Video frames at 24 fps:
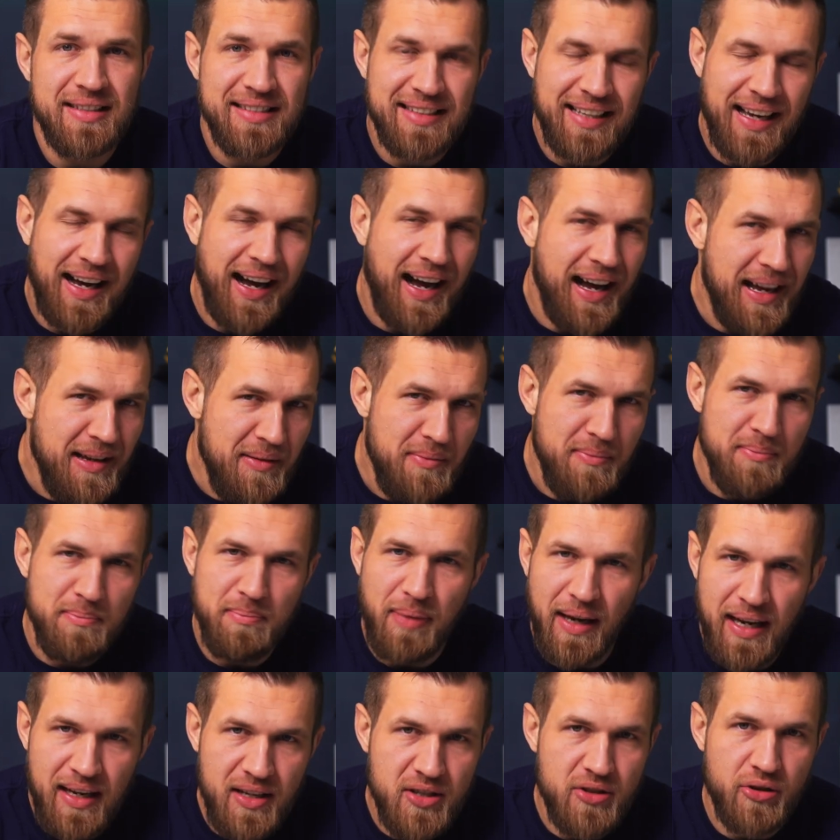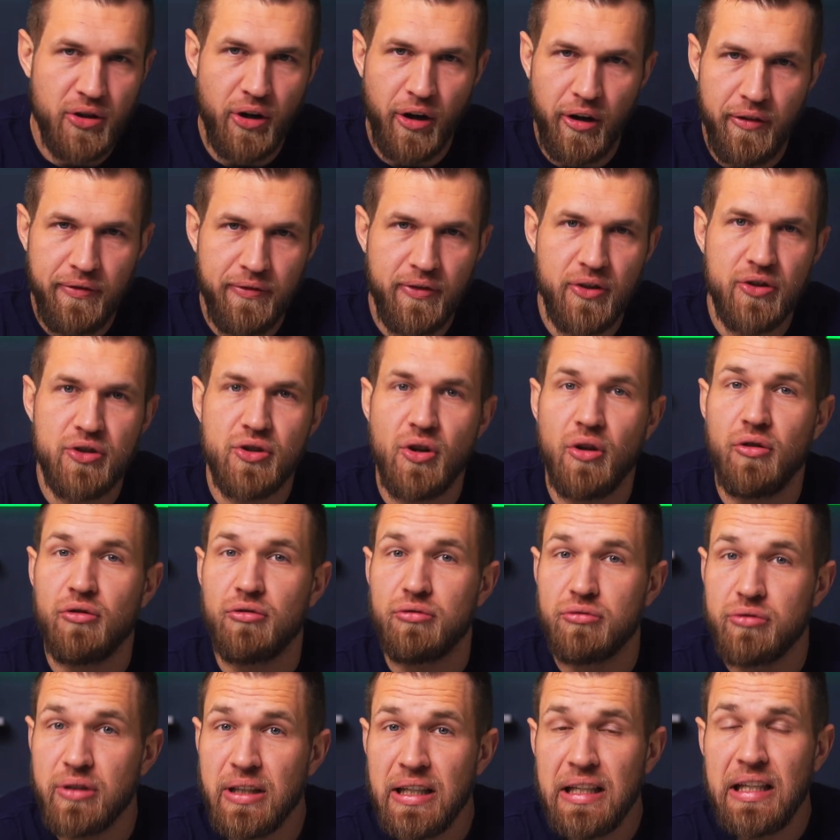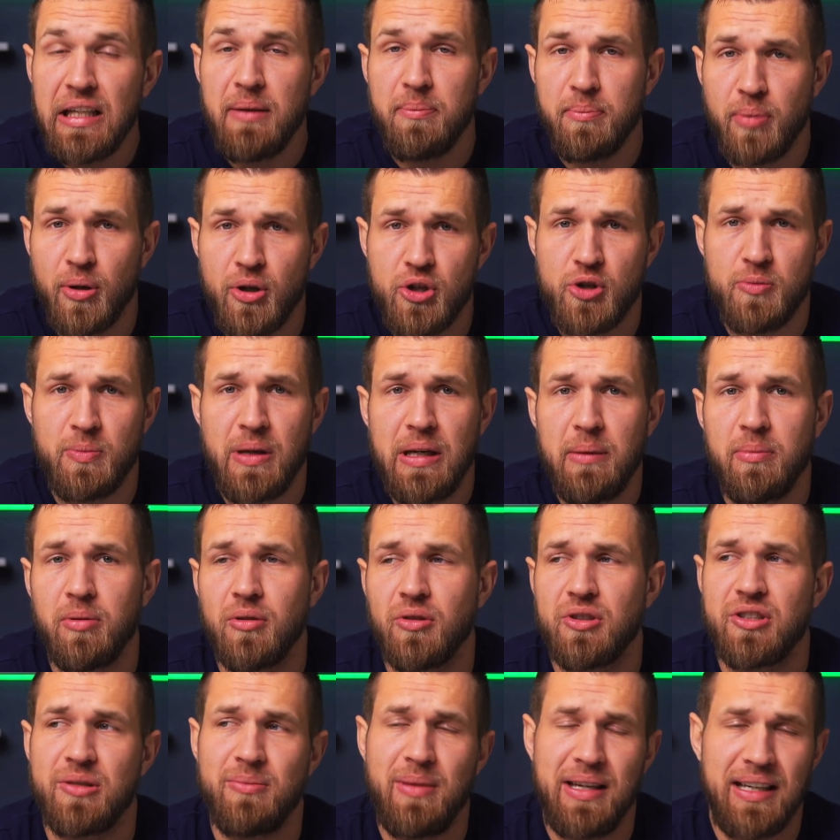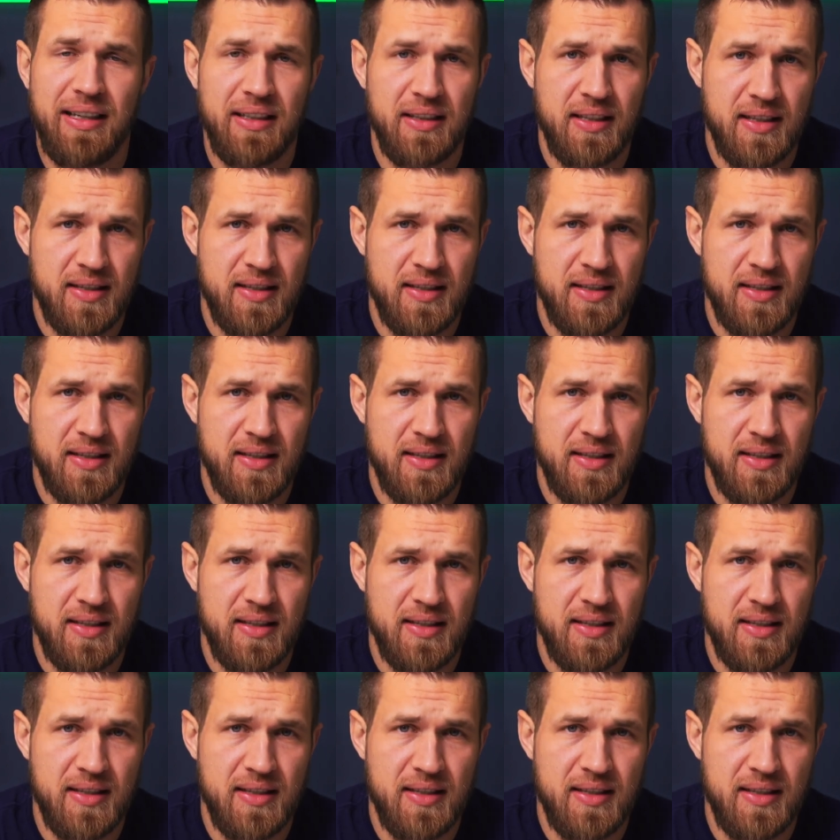Time-based offers really push people to make a